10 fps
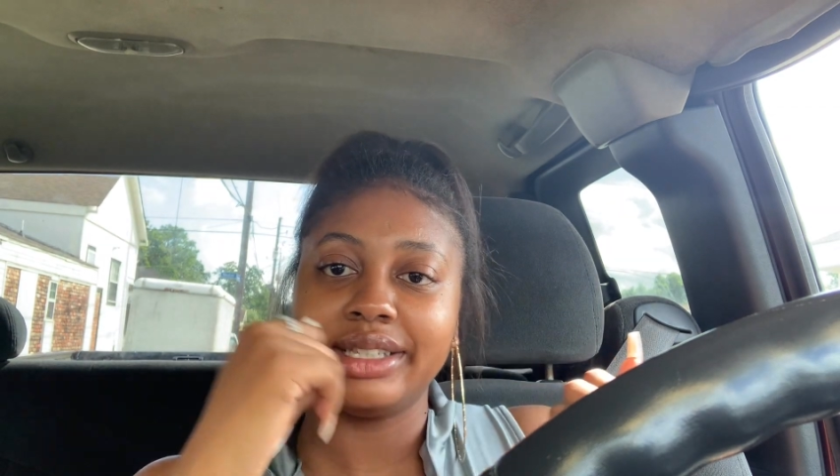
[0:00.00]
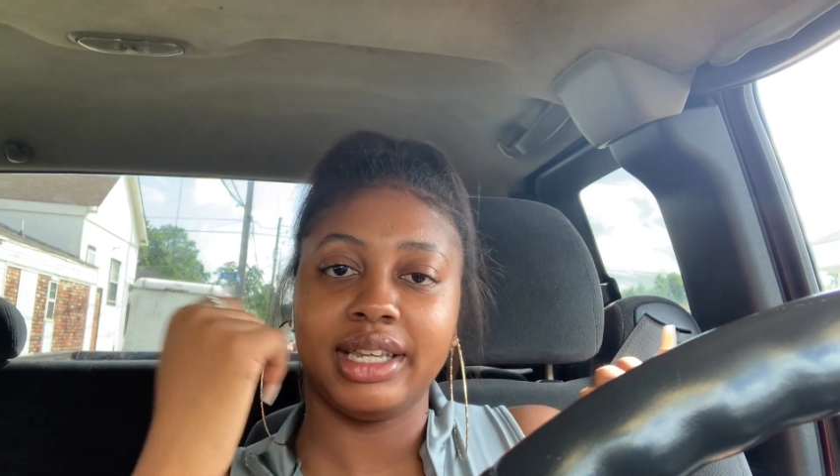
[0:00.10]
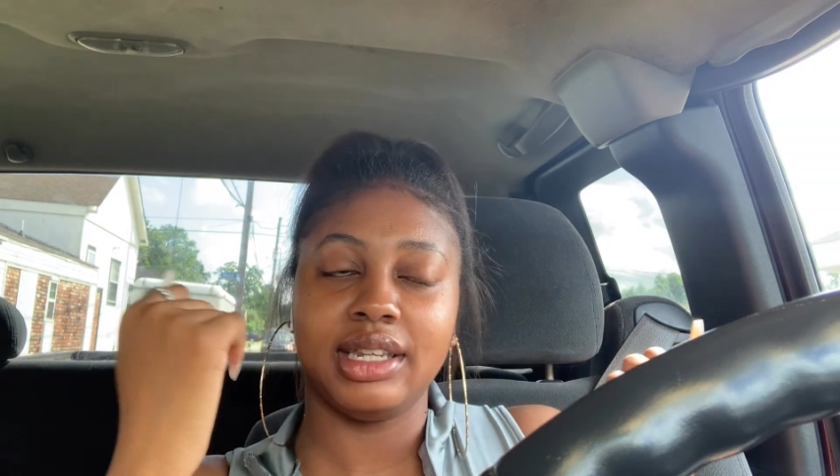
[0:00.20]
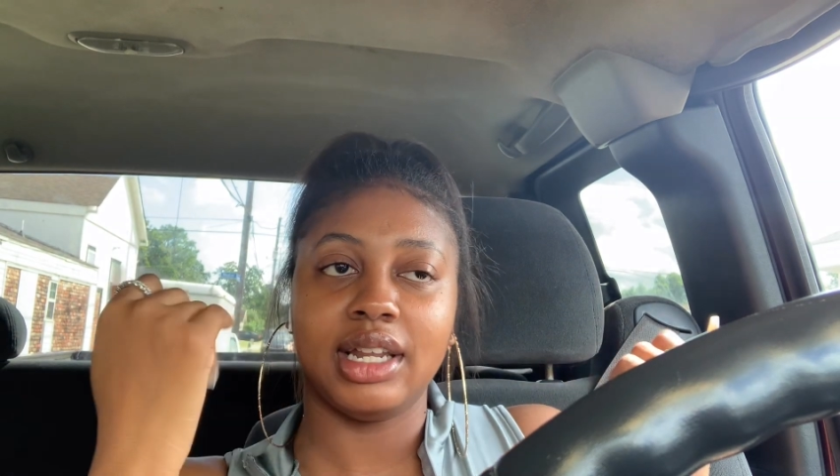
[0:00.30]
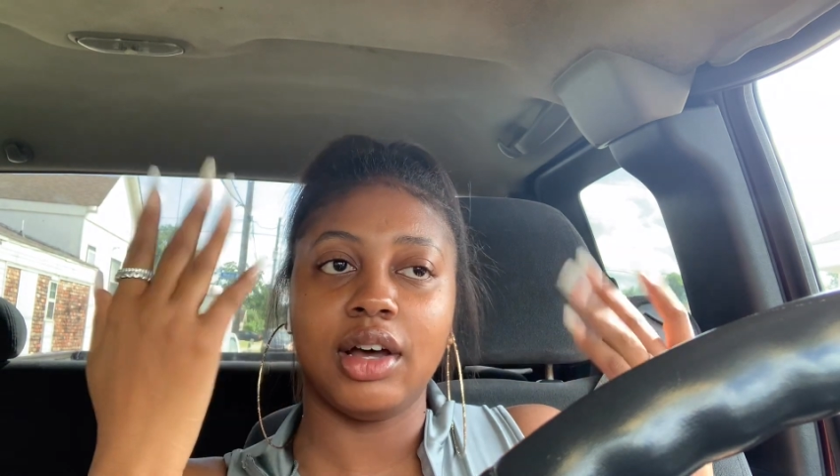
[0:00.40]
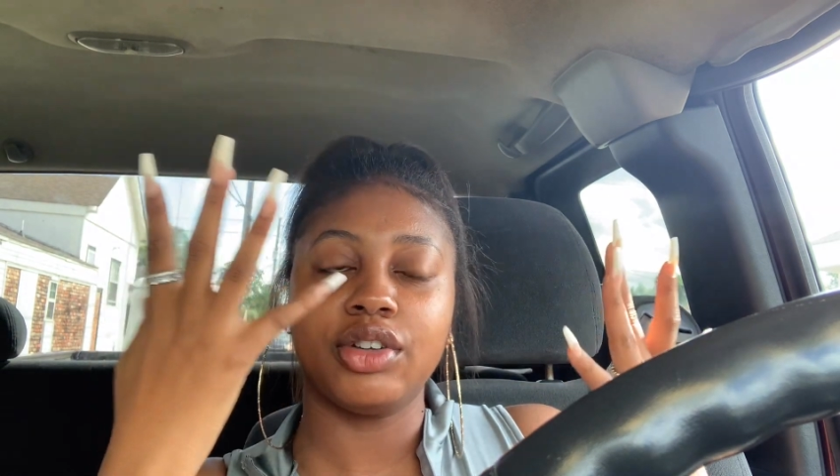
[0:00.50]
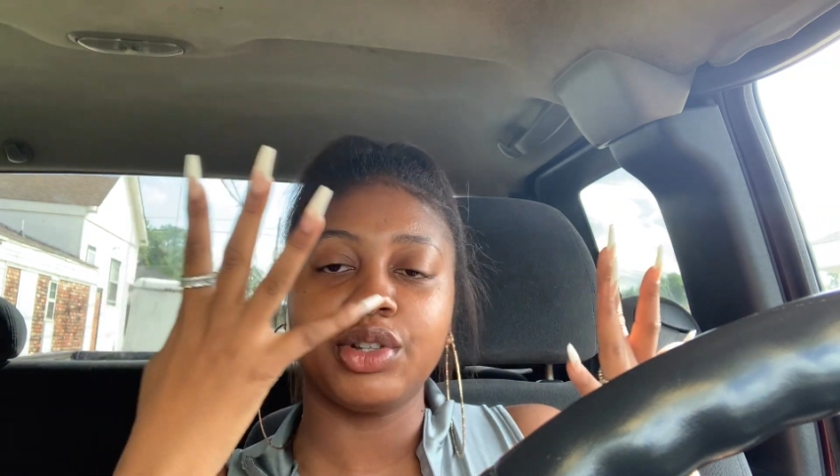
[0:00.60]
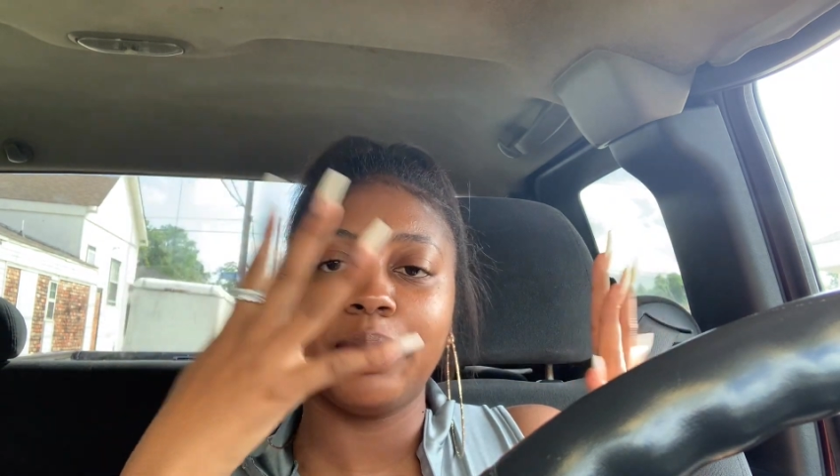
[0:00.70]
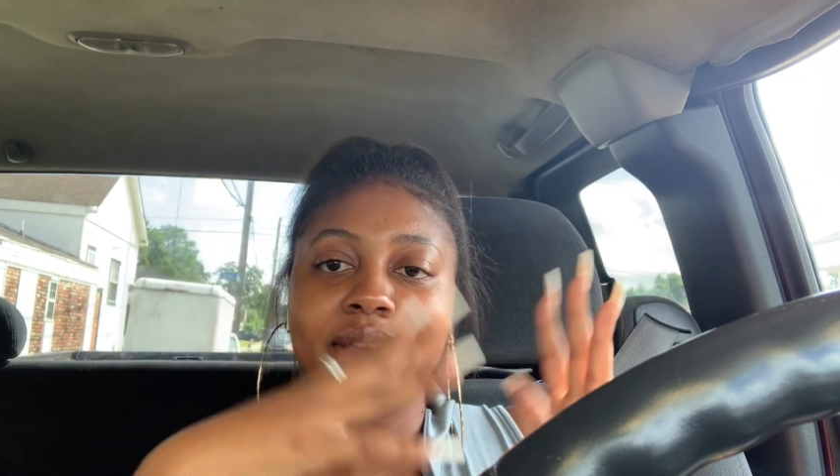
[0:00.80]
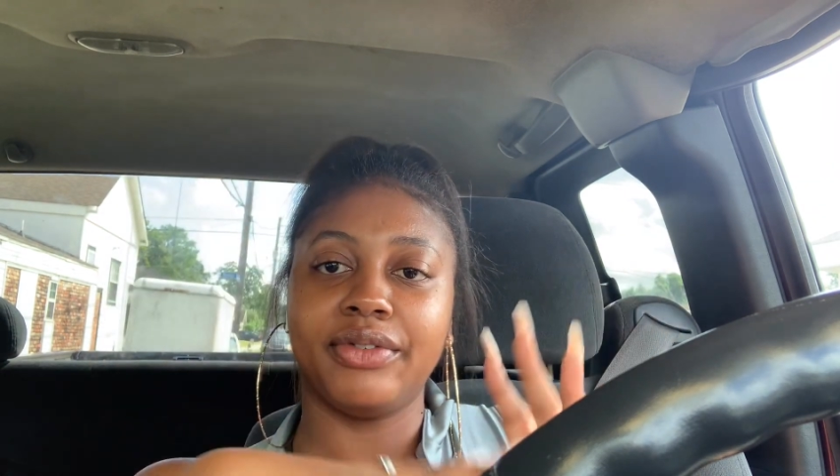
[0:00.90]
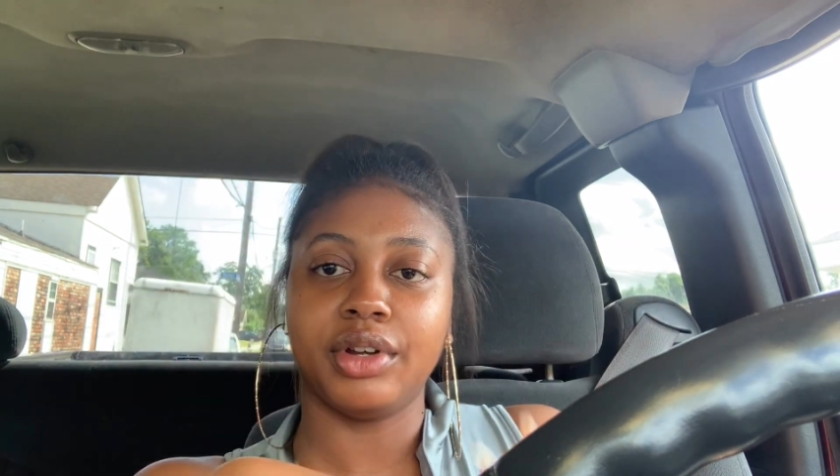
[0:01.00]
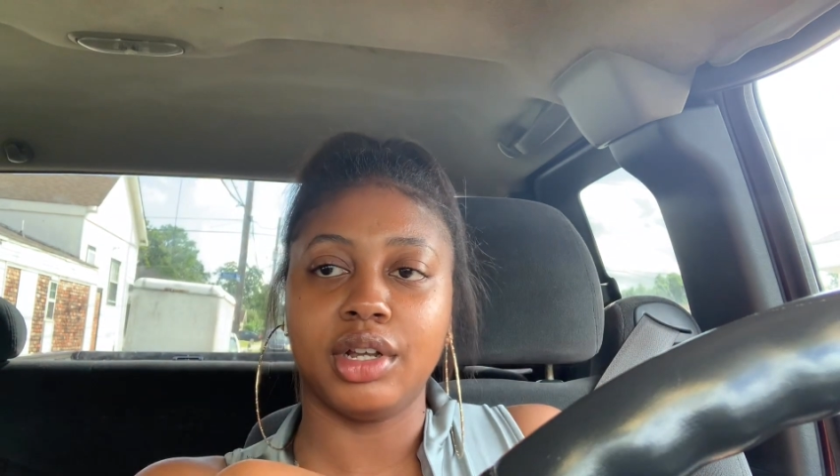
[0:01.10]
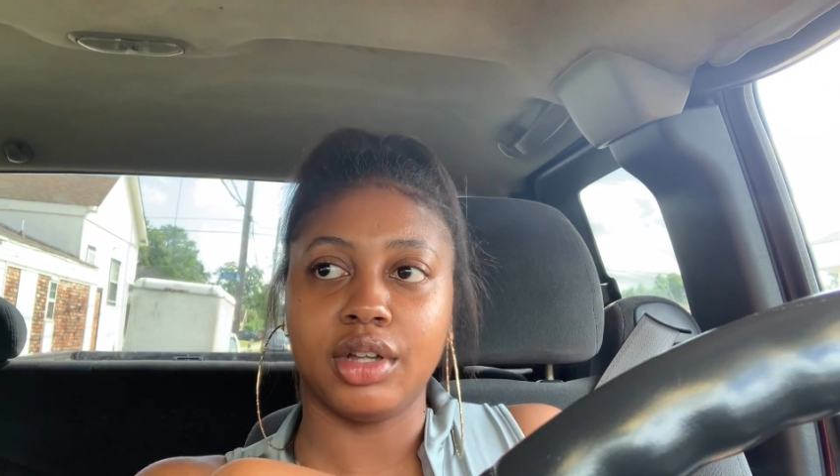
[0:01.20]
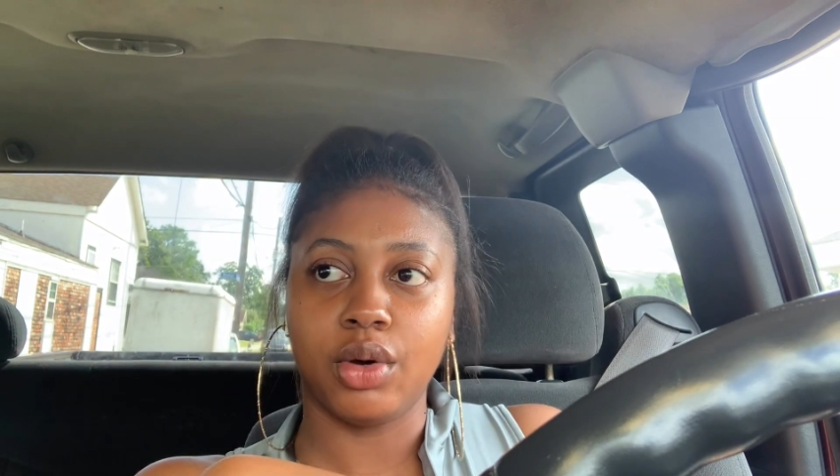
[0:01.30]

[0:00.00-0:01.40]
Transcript: and then I also paid for a